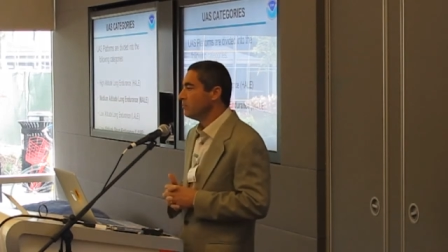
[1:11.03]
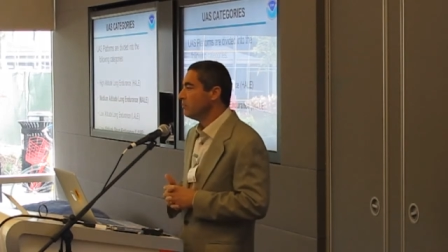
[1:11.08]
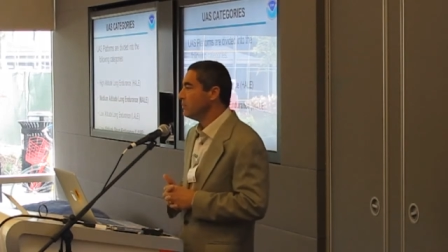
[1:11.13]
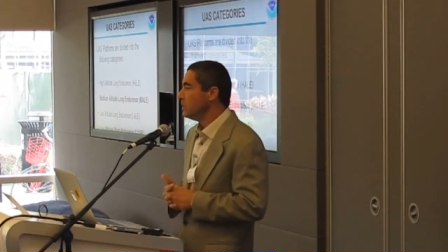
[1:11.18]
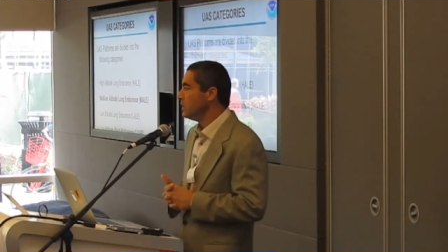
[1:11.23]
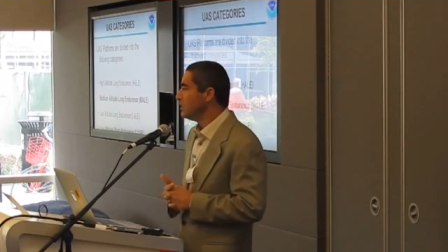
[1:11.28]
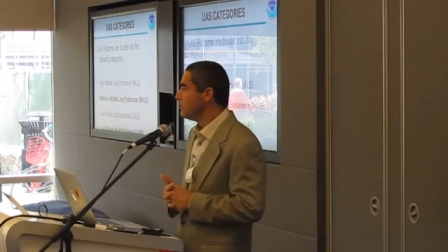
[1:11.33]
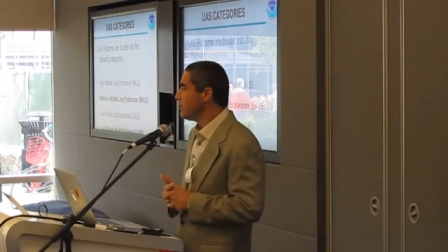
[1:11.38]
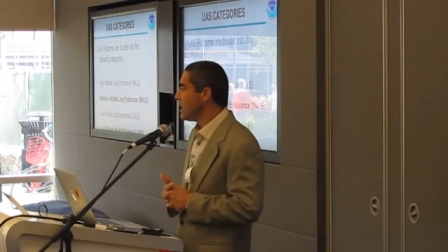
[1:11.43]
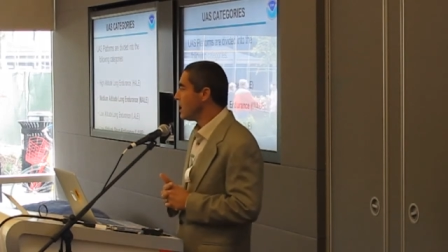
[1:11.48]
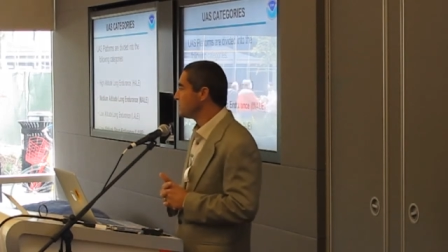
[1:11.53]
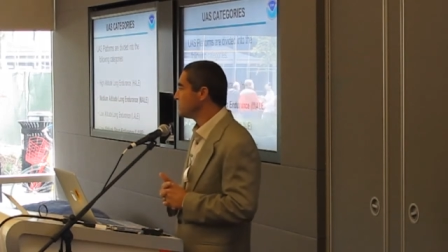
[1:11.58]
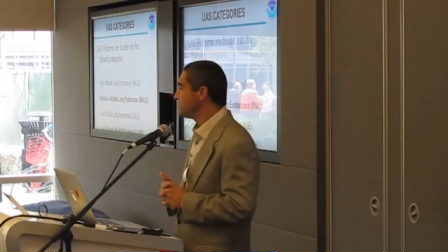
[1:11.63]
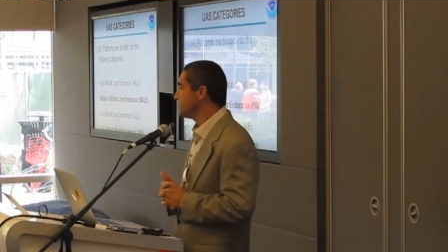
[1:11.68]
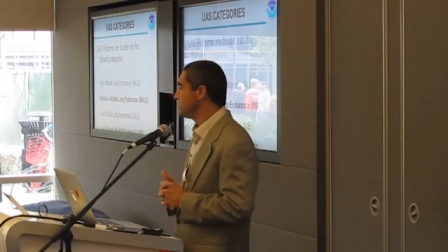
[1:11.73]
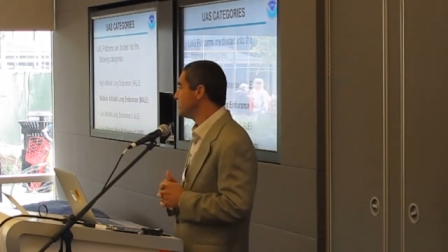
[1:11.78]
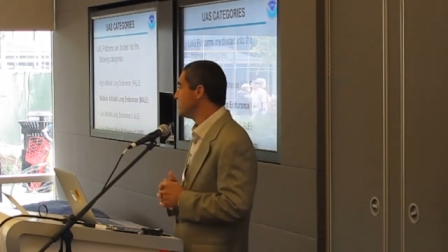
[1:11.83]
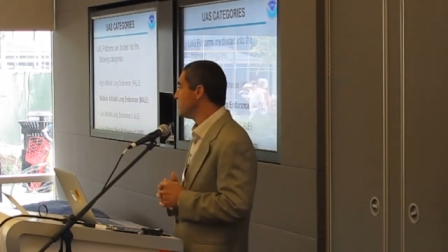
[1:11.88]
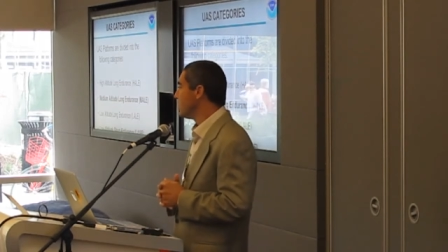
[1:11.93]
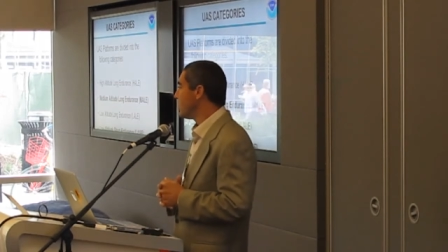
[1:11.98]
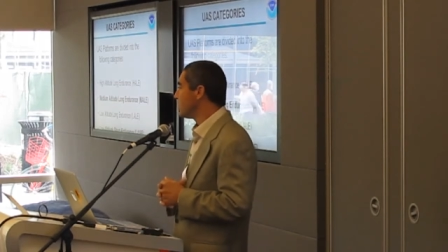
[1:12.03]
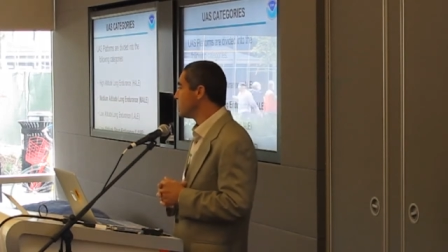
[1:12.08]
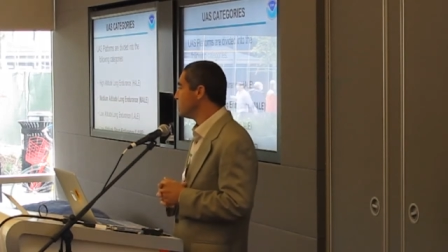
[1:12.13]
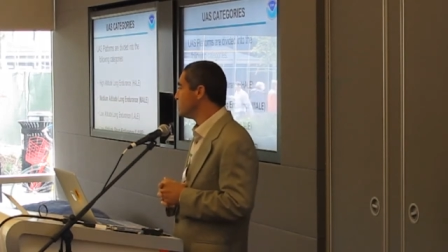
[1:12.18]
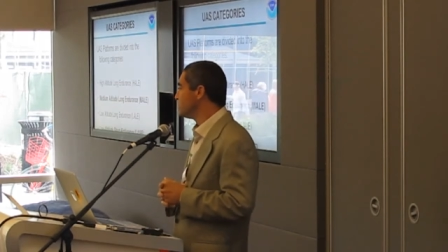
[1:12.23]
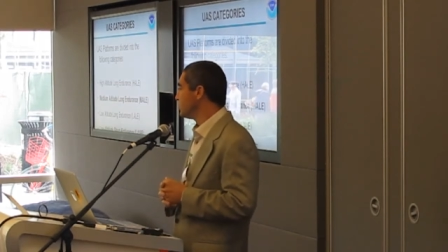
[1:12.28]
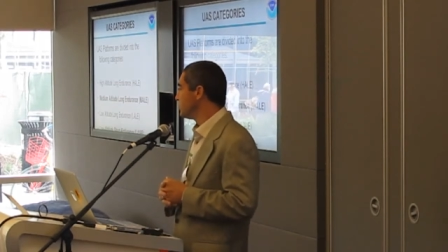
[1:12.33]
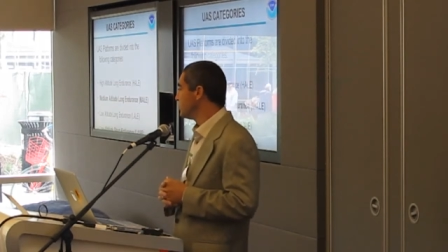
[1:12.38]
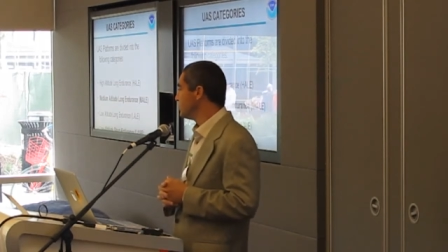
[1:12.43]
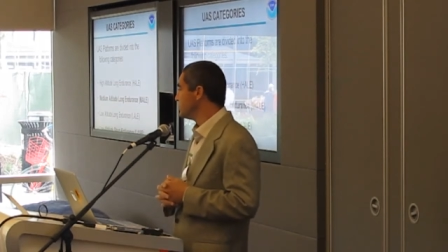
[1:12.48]
Medium altitude, long
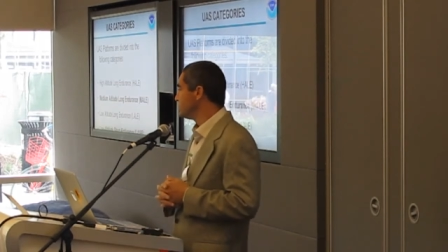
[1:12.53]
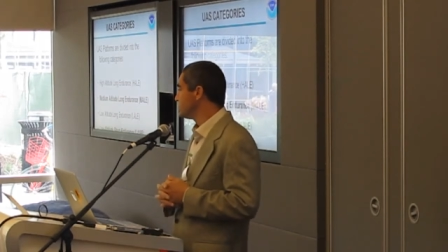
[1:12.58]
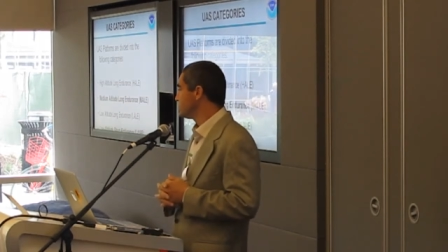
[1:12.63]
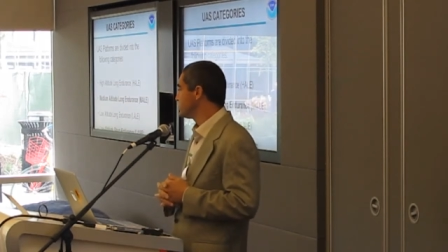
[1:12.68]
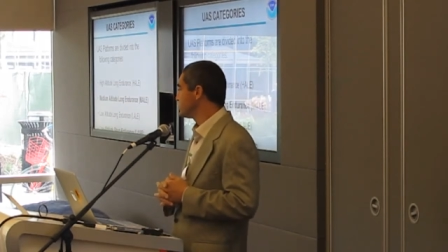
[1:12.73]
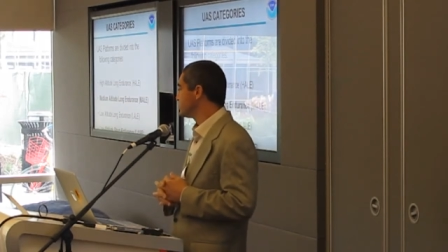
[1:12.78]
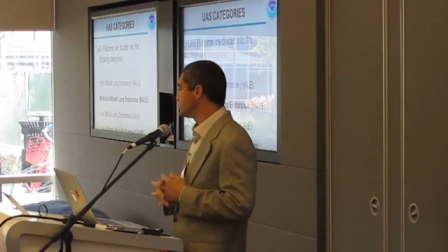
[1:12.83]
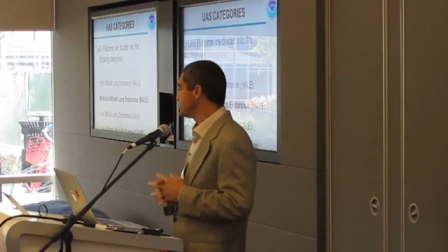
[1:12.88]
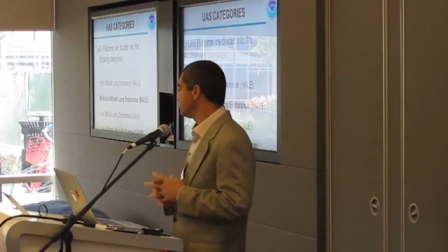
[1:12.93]
endurance,